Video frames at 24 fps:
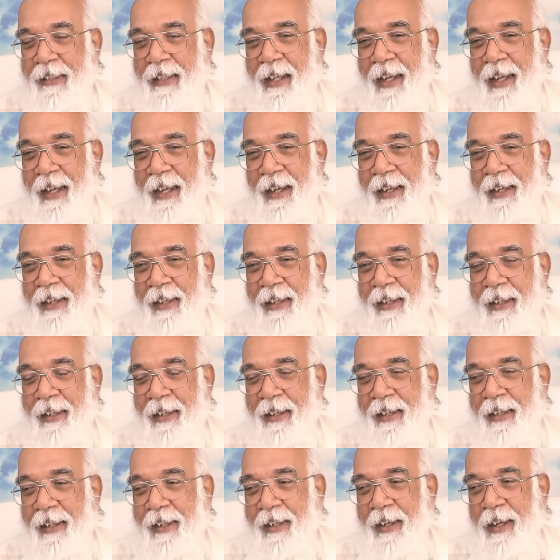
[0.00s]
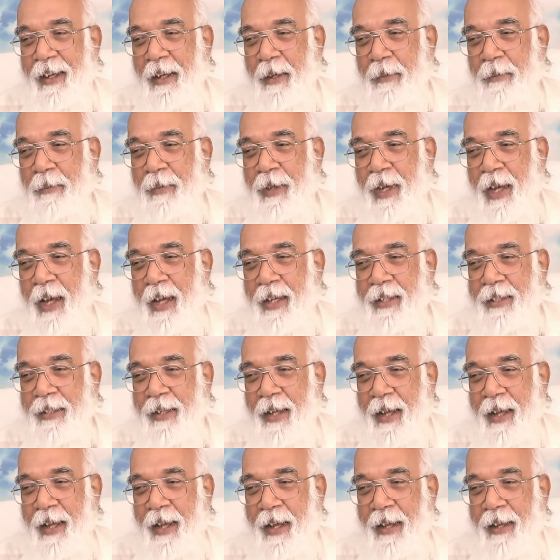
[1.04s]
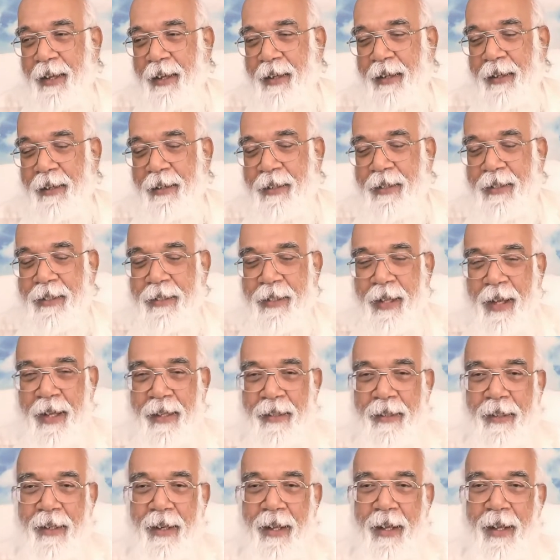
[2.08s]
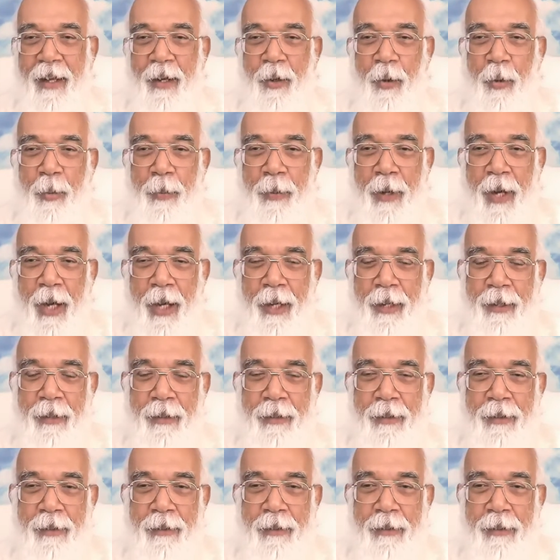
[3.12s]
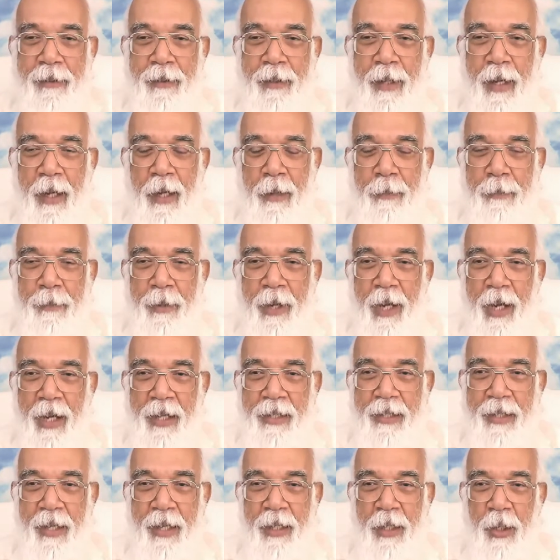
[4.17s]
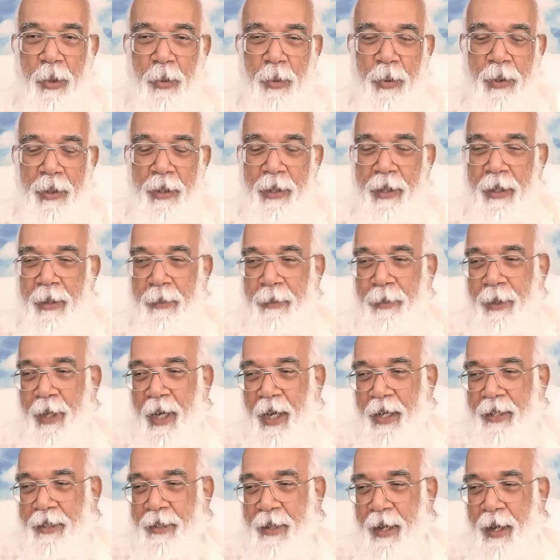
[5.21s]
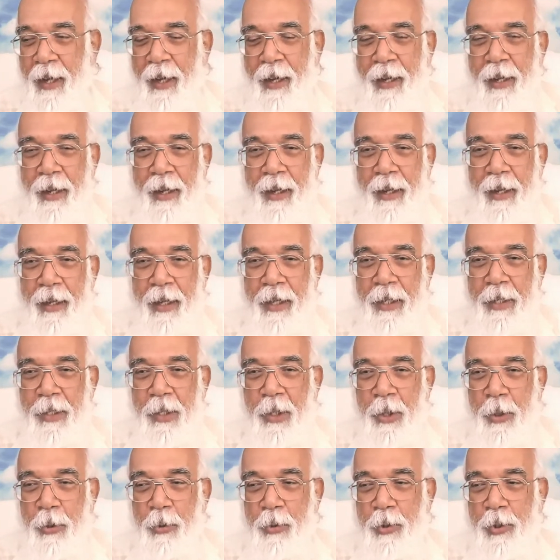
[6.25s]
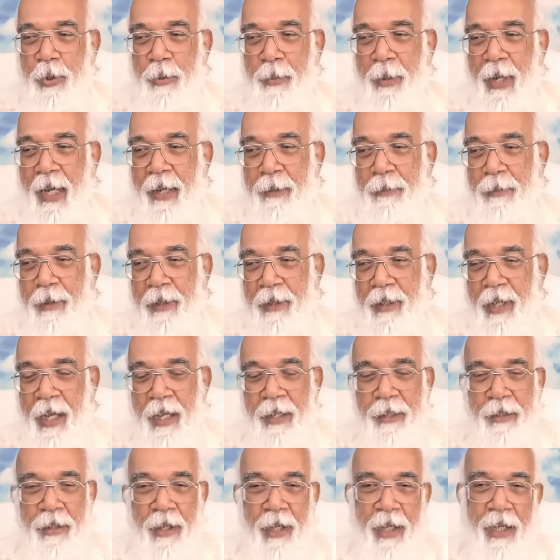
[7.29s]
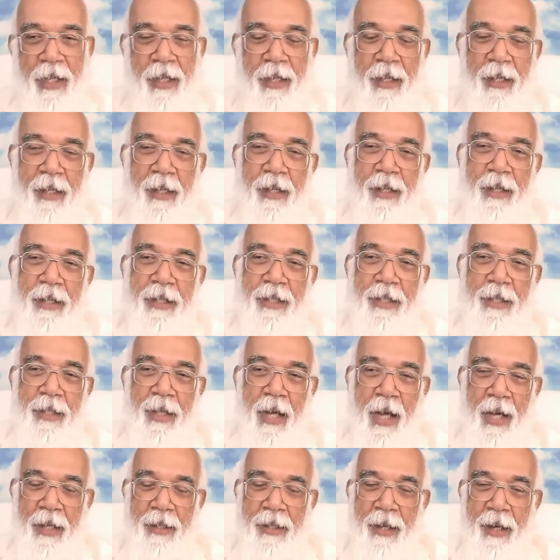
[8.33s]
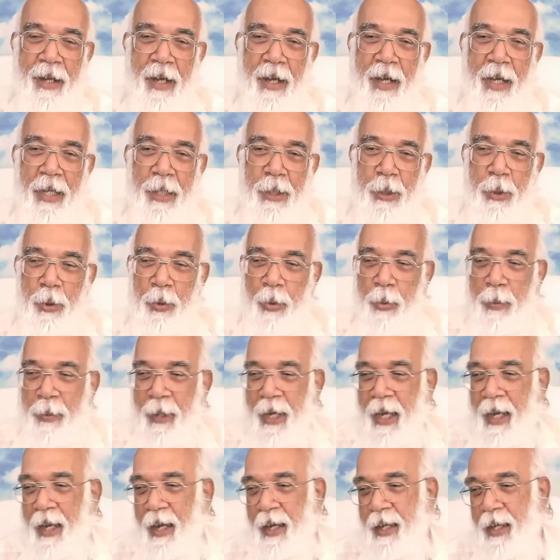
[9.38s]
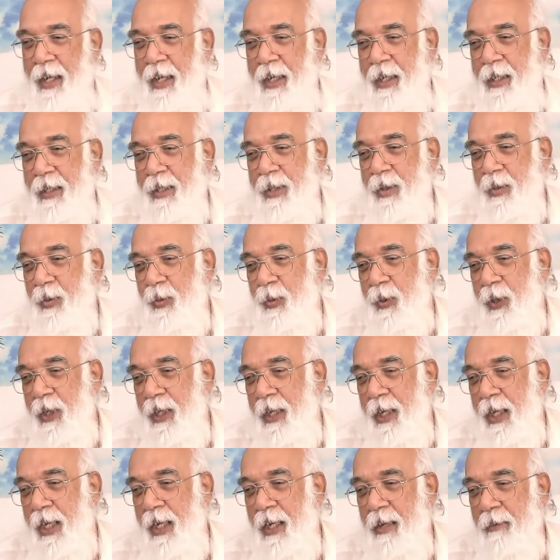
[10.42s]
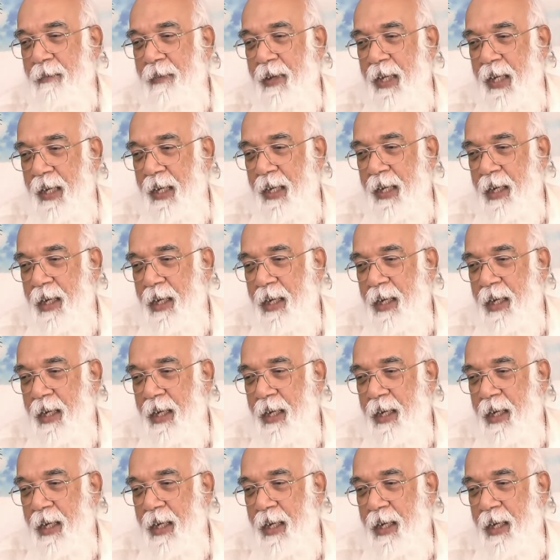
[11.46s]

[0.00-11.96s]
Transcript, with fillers: huh? abhyasa, sadhana, upaya. Abhyasa, the word abhyasa is used by Patanjali sadhana and the upaya is very, very